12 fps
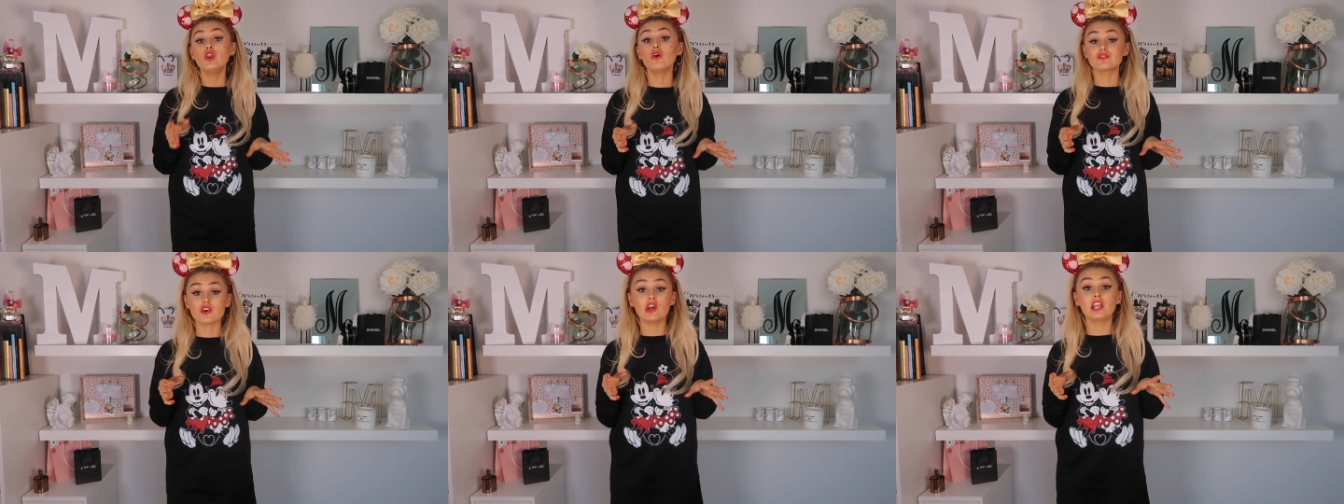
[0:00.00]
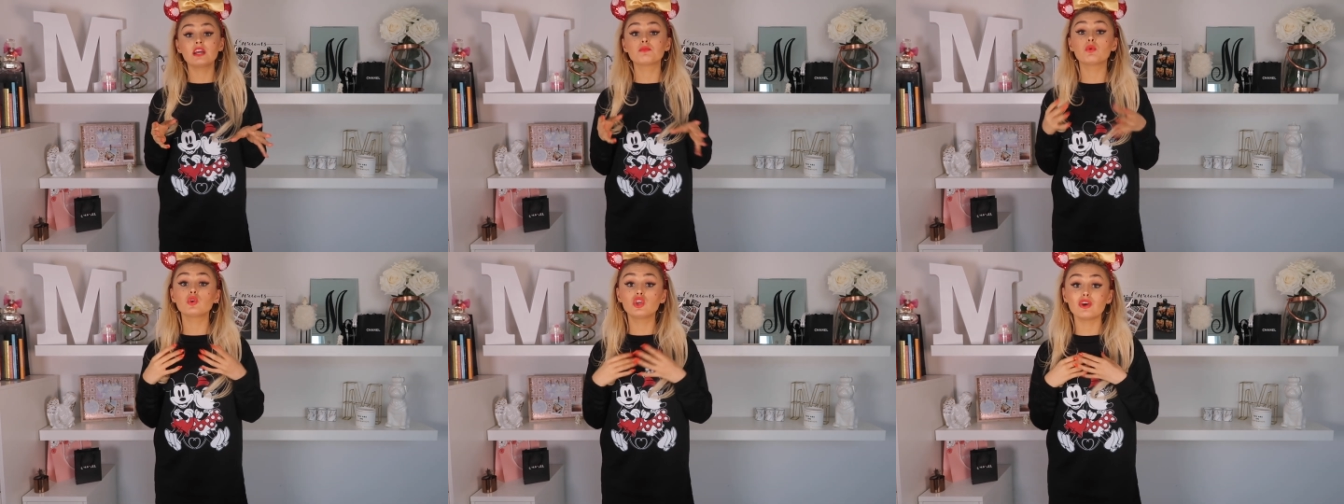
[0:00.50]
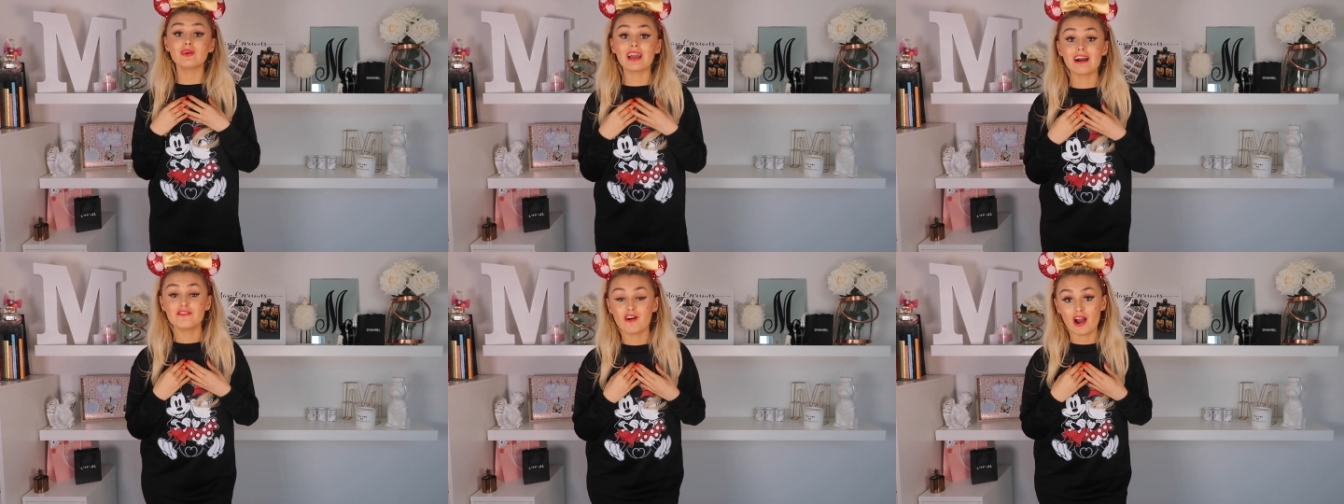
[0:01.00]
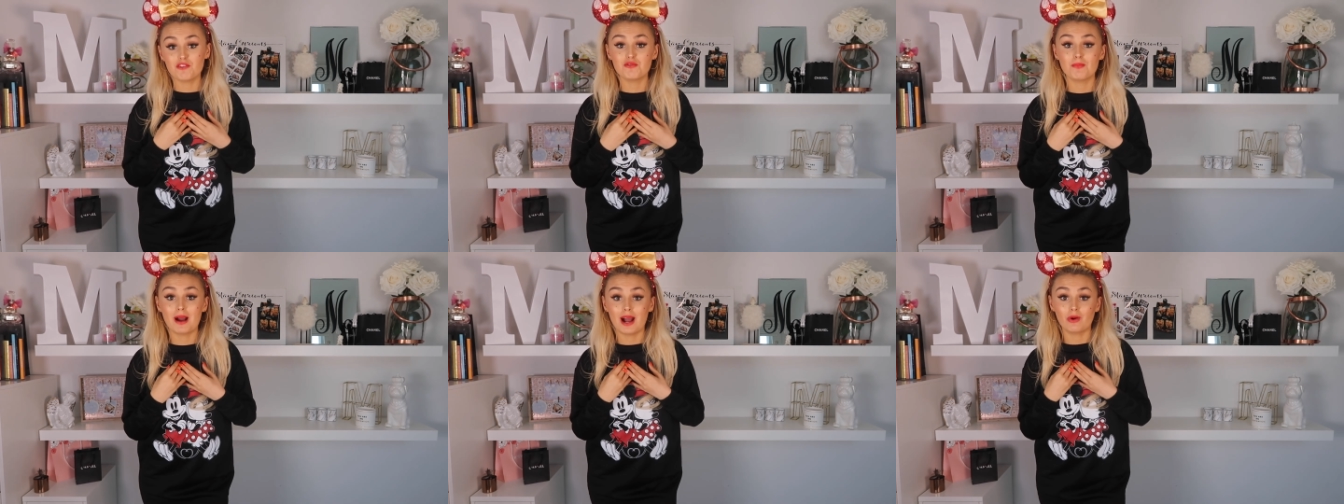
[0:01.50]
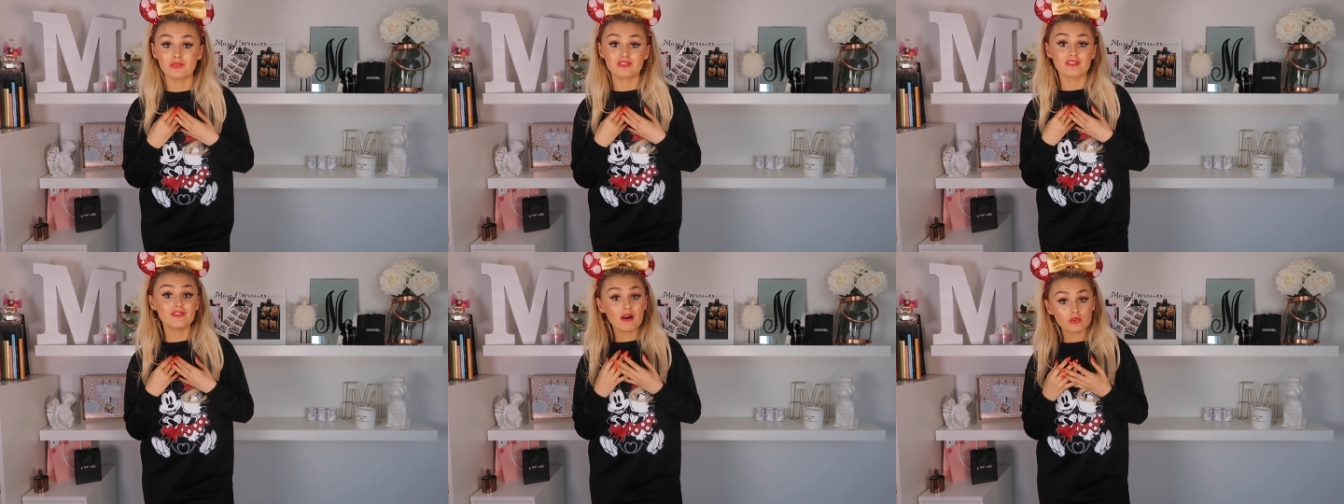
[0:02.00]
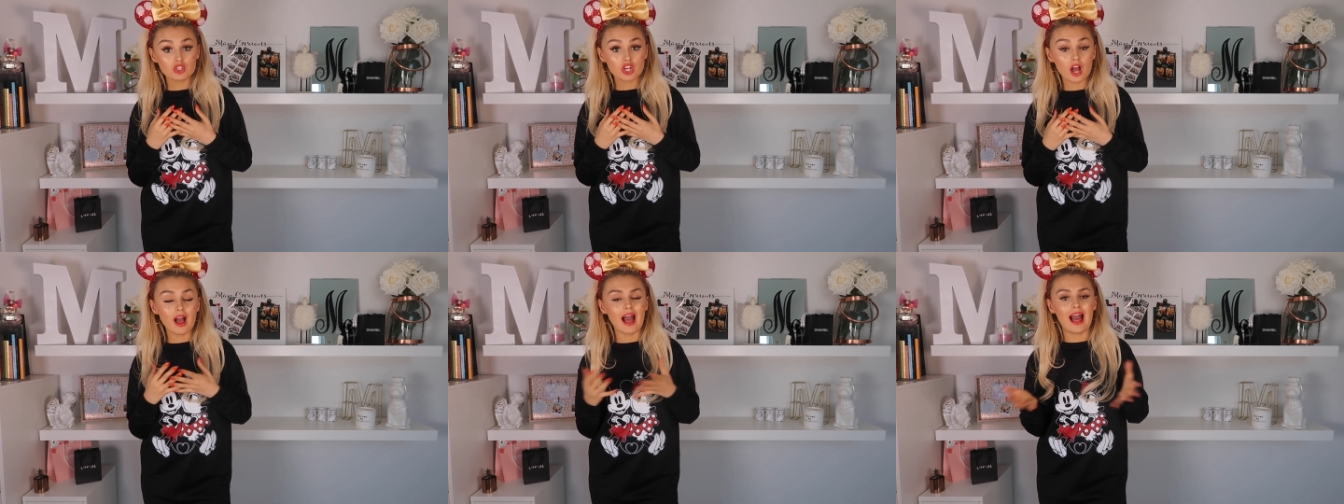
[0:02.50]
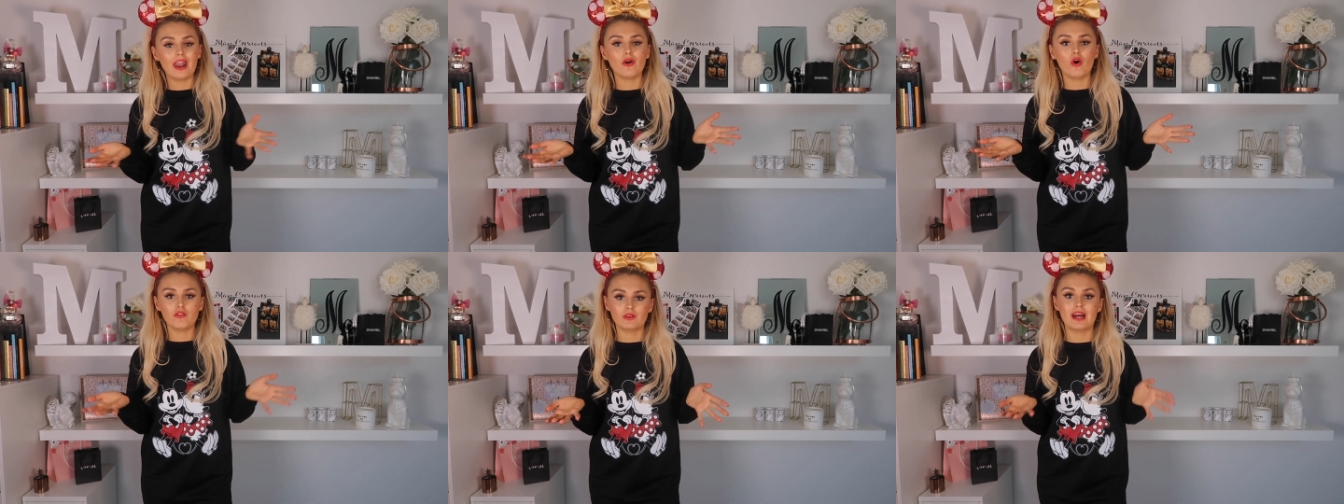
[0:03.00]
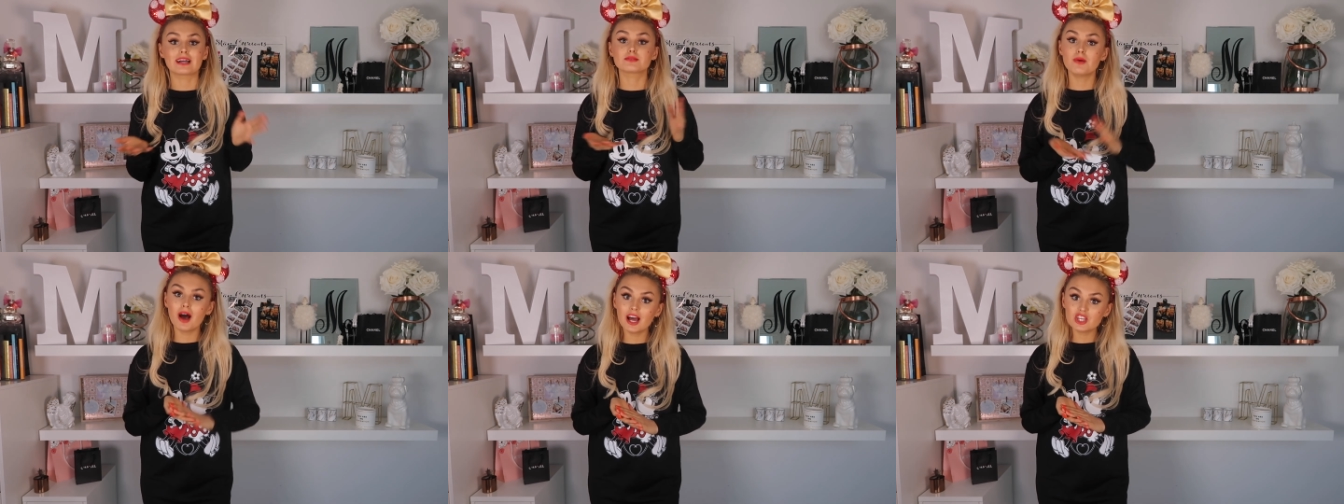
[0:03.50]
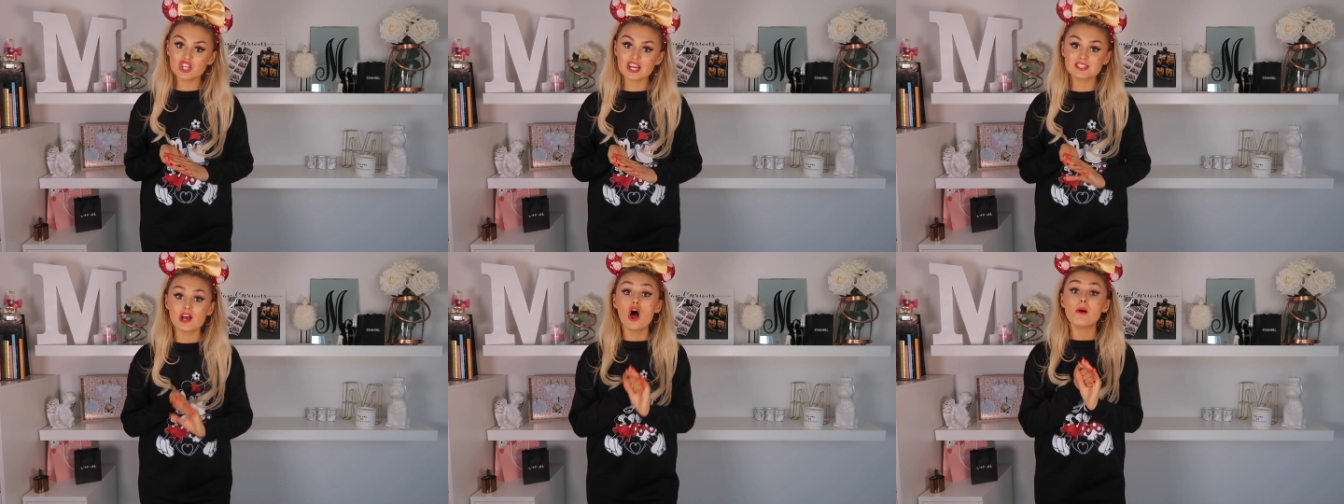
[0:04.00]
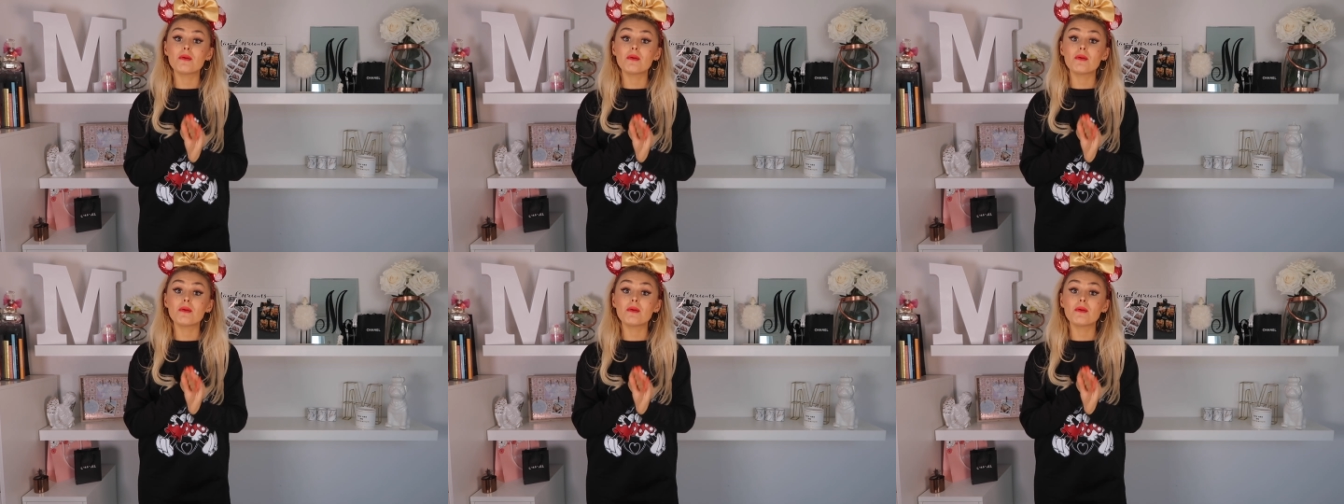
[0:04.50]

not only will you get a £5 voucher and off your next purchase,